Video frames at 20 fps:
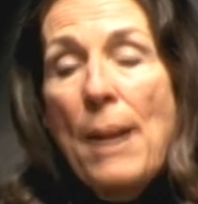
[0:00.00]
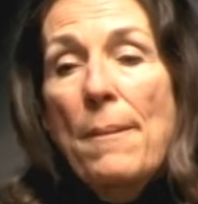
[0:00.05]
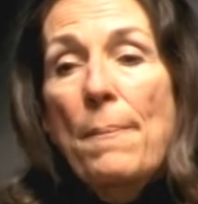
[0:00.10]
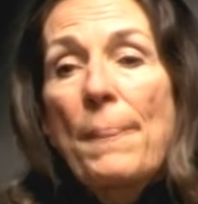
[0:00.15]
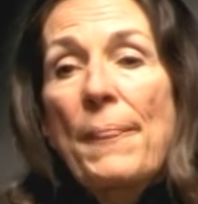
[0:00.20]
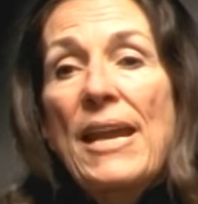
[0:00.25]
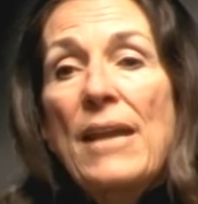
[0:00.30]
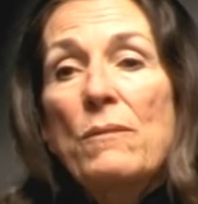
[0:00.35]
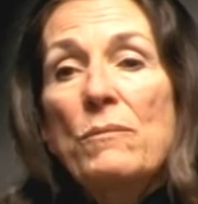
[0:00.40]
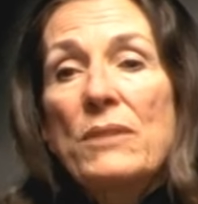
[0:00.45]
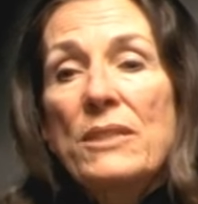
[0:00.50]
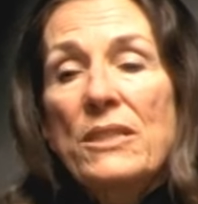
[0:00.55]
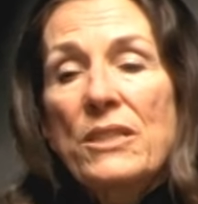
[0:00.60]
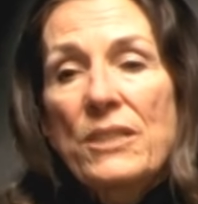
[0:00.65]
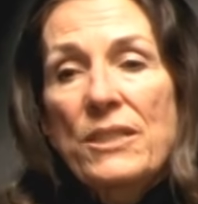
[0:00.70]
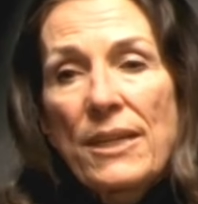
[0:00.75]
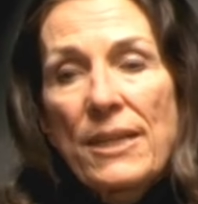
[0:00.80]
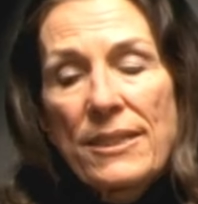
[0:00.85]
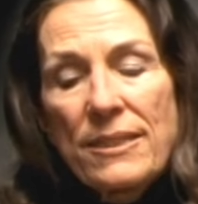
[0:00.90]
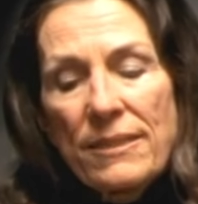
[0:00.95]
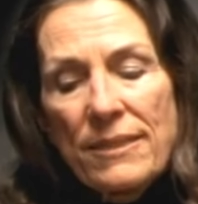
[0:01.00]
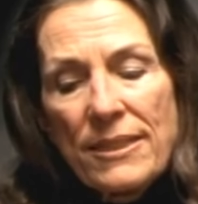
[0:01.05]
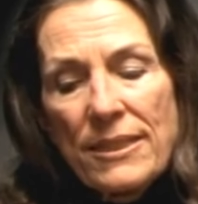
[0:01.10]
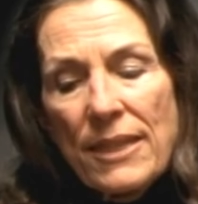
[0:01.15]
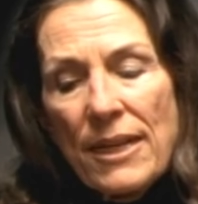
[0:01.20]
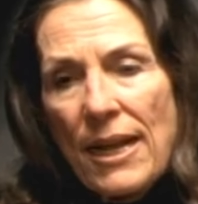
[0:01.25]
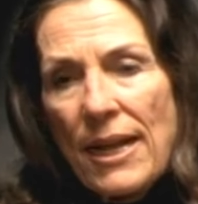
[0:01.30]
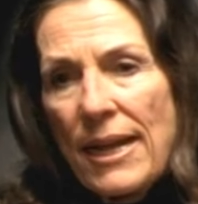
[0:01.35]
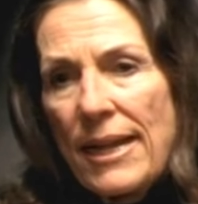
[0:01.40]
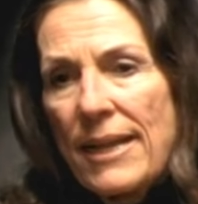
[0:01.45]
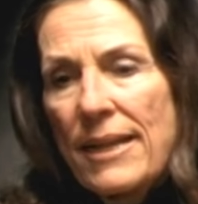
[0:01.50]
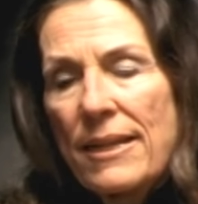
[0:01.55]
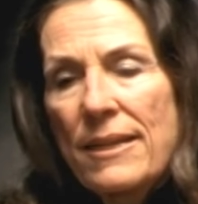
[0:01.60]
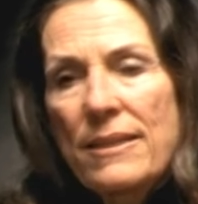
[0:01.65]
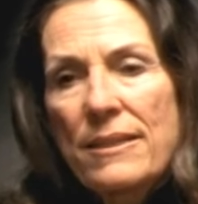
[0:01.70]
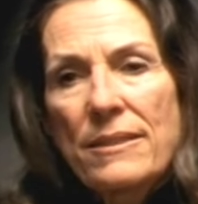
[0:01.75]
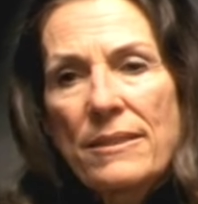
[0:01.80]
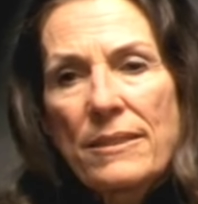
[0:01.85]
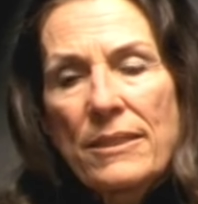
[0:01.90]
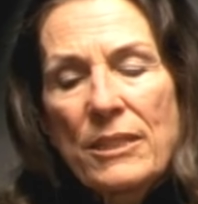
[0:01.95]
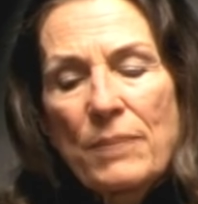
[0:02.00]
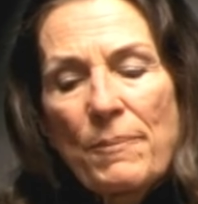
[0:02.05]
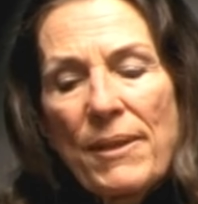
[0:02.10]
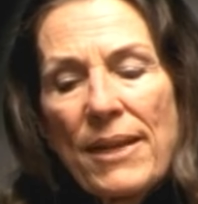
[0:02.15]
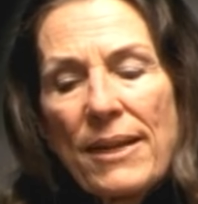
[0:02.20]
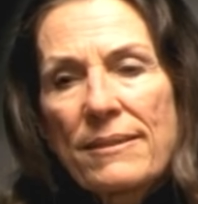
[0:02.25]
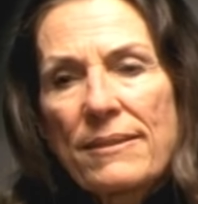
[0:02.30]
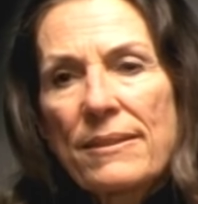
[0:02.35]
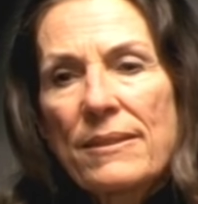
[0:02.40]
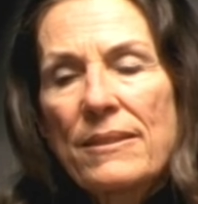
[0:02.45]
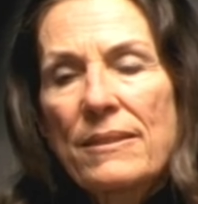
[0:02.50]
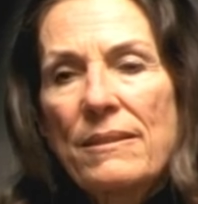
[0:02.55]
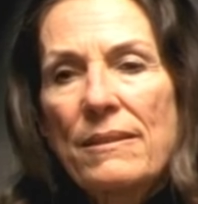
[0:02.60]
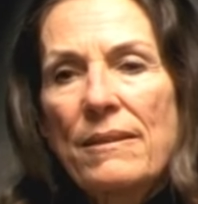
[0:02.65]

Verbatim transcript: that was just as I suspected.